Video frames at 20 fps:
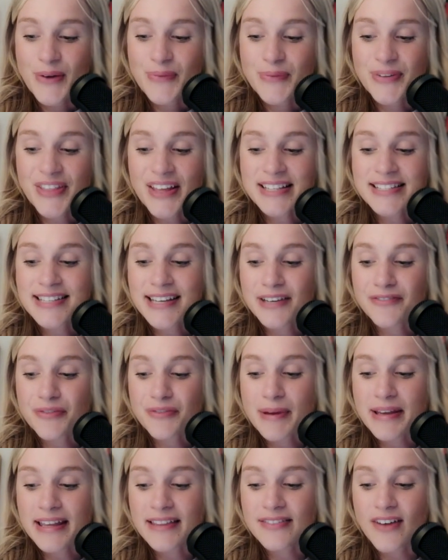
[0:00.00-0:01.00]
Well, thanks again for
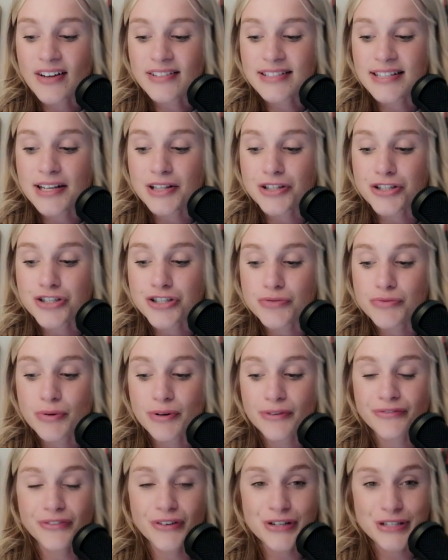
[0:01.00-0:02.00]
making Locked on LSU
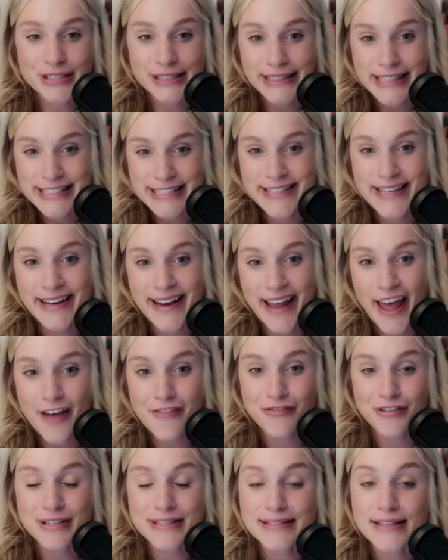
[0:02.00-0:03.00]
your first listen
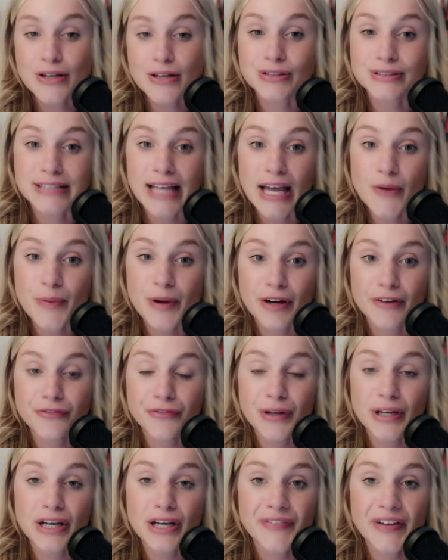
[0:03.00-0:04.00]
every single day. We are
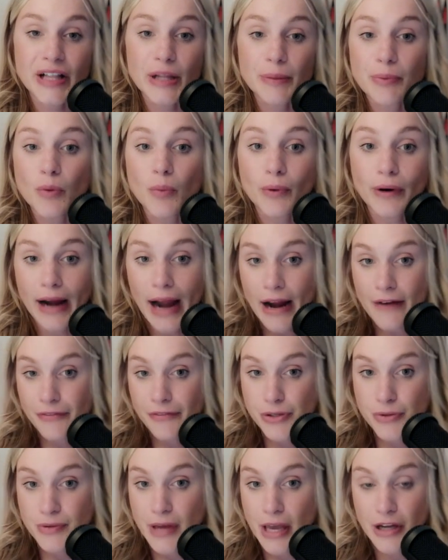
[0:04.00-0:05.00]
free and available wherever
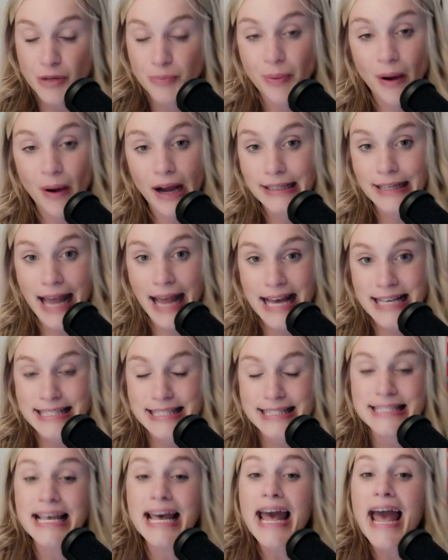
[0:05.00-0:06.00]
you get your
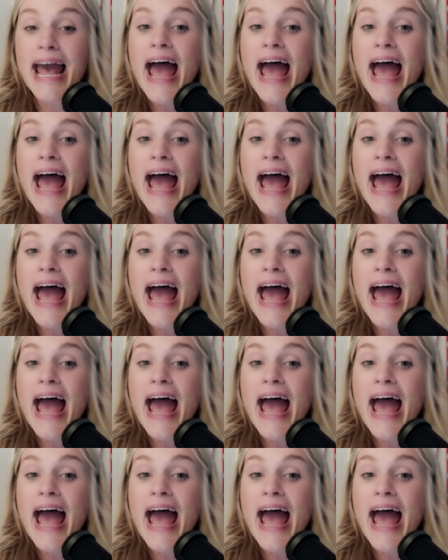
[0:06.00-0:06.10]
podcasts.